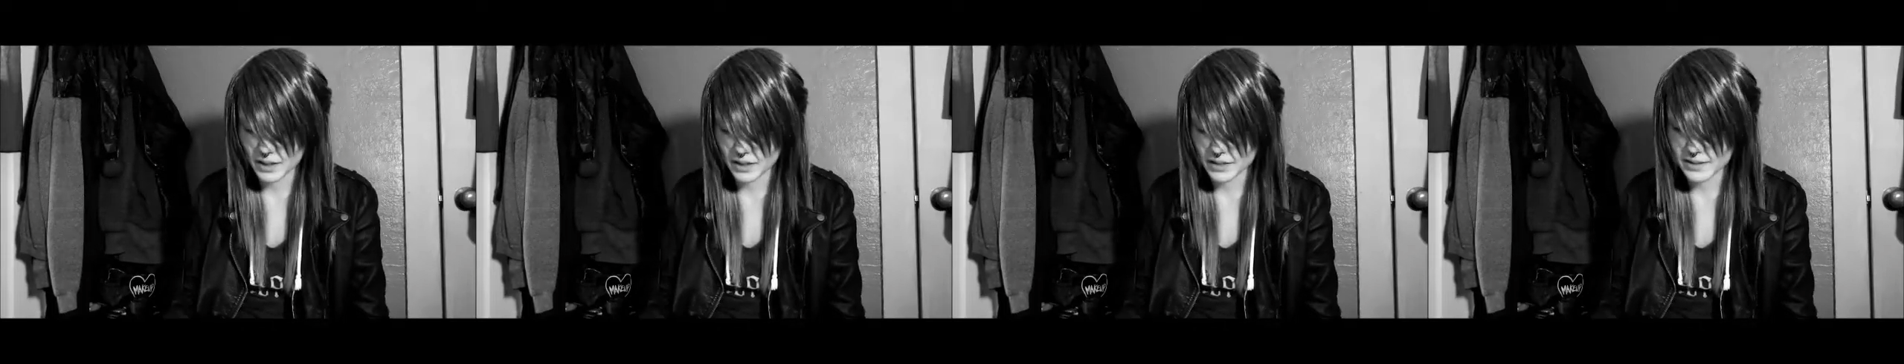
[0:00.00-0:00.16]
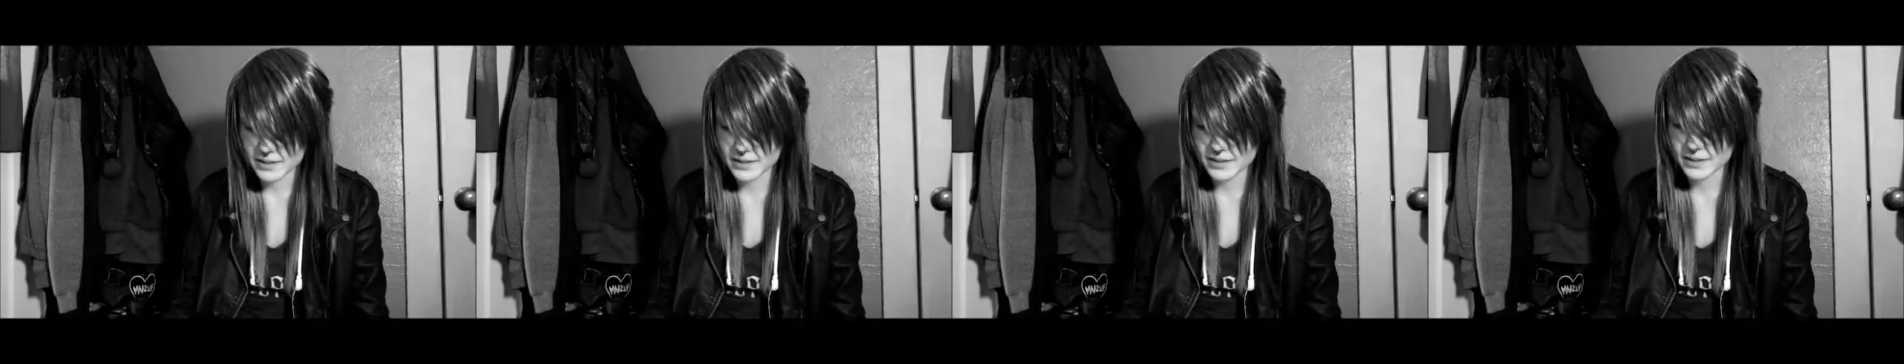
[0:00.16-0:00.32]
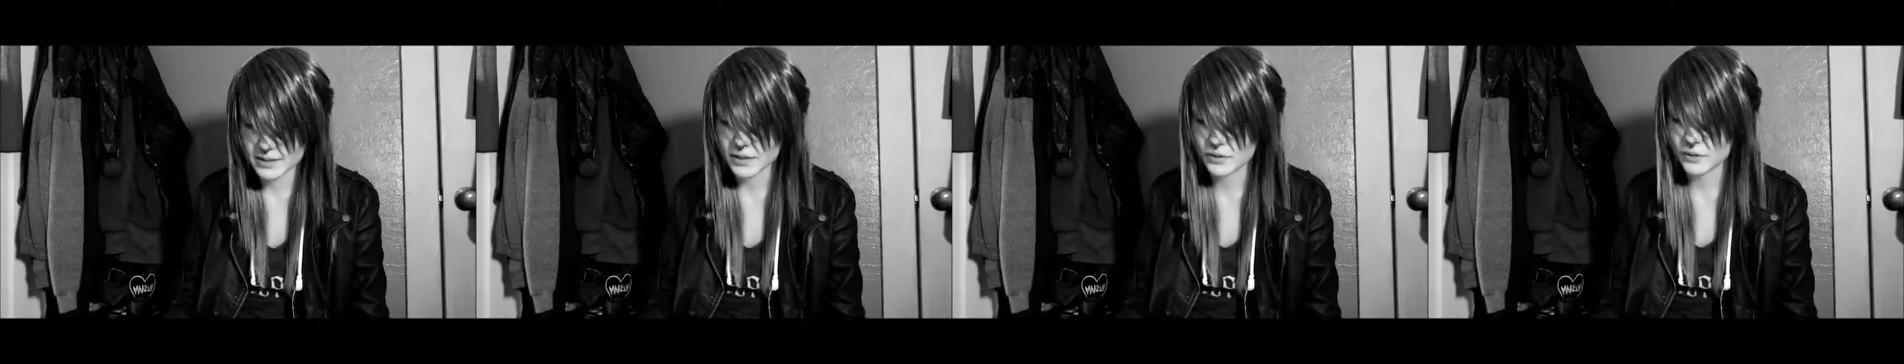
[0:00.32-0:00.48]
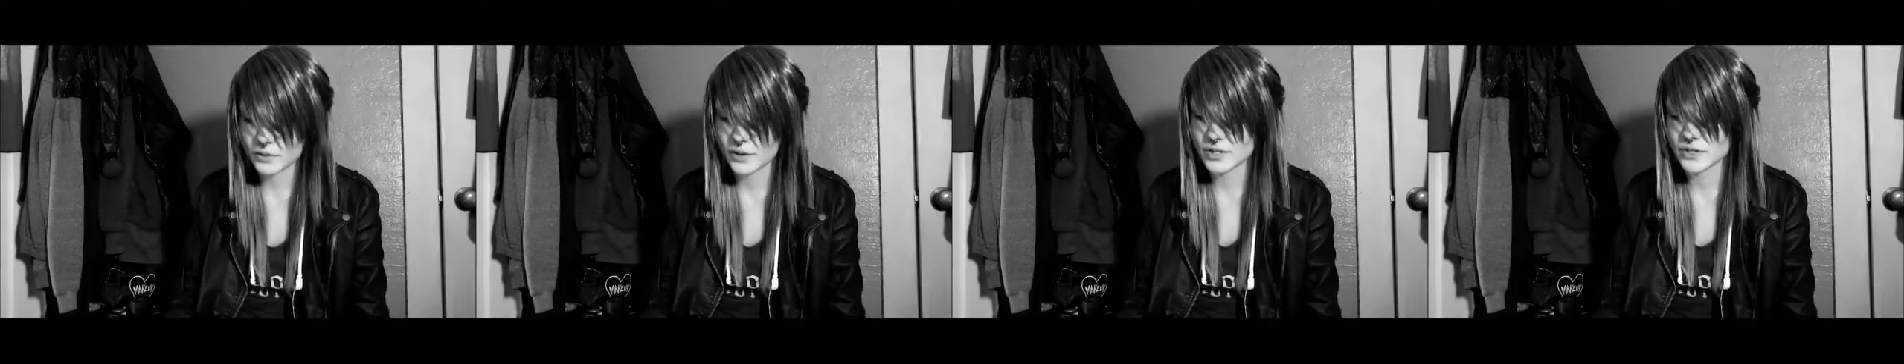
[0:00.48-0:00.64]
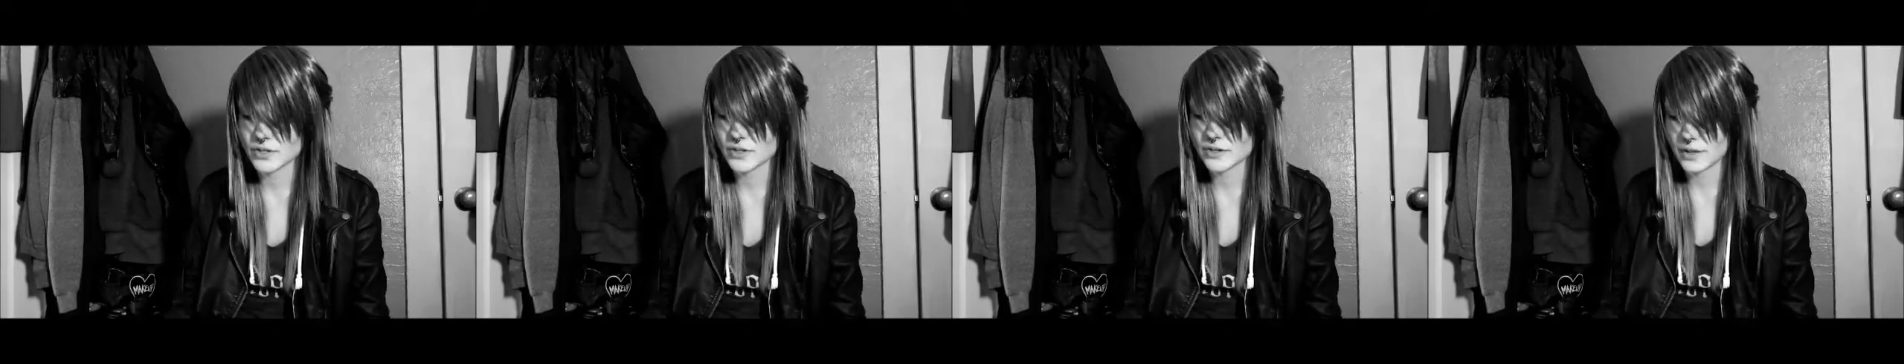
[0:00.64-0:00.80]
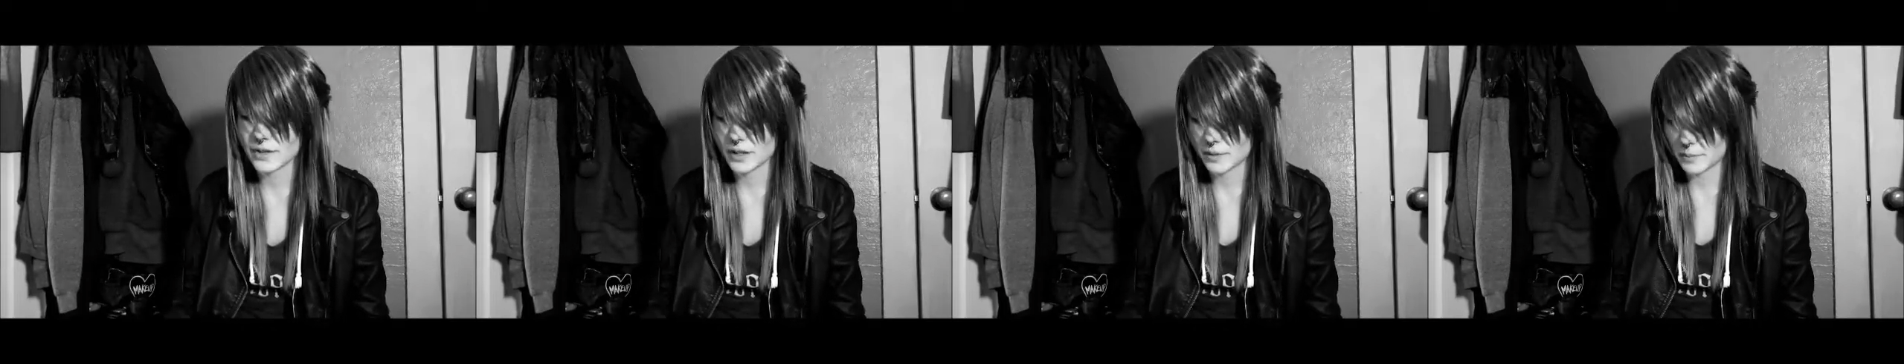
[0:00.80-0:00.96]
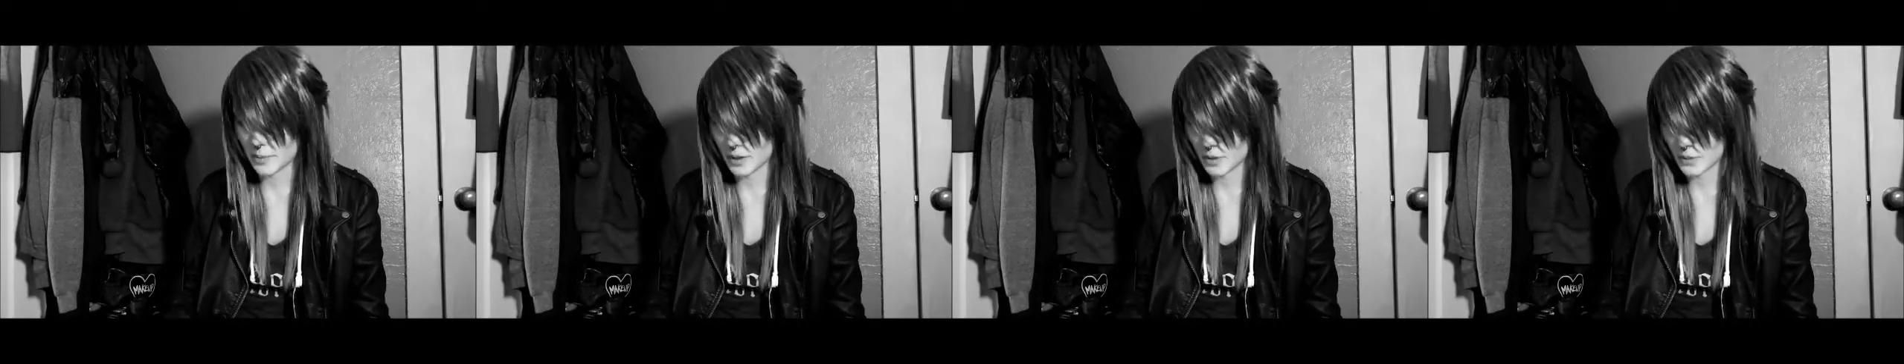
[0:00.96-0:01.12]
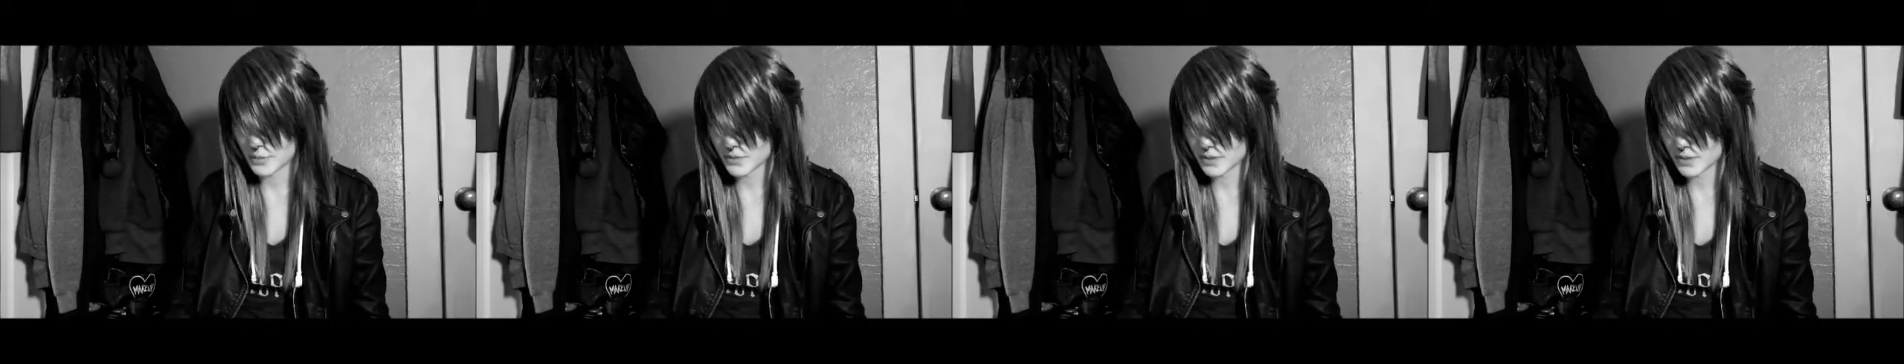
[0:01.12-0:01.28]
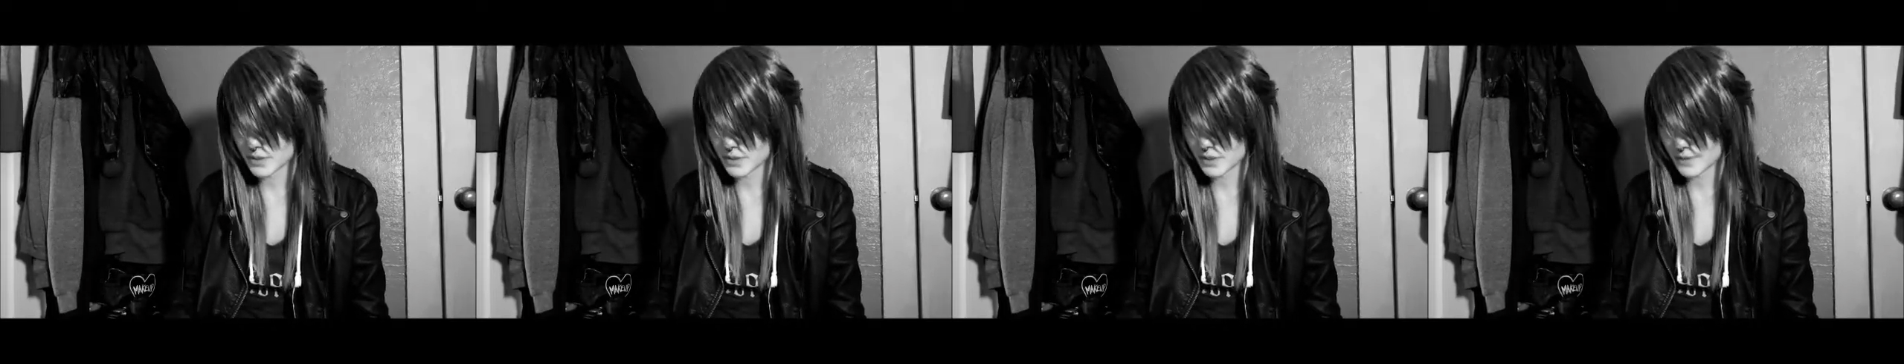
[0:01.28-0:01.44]
consideration than
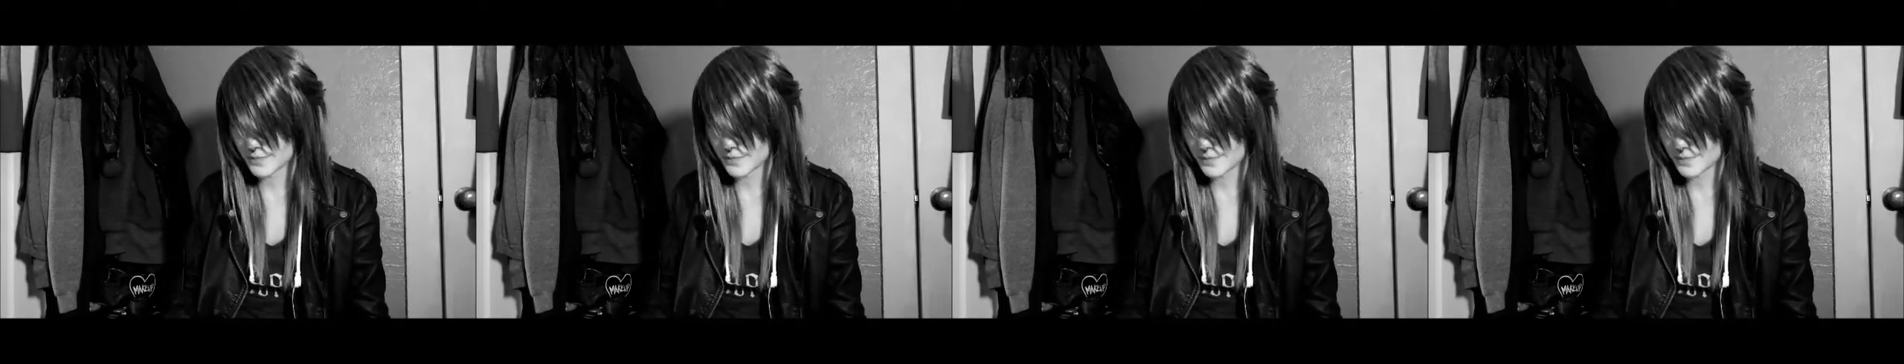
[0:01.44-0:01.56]
most.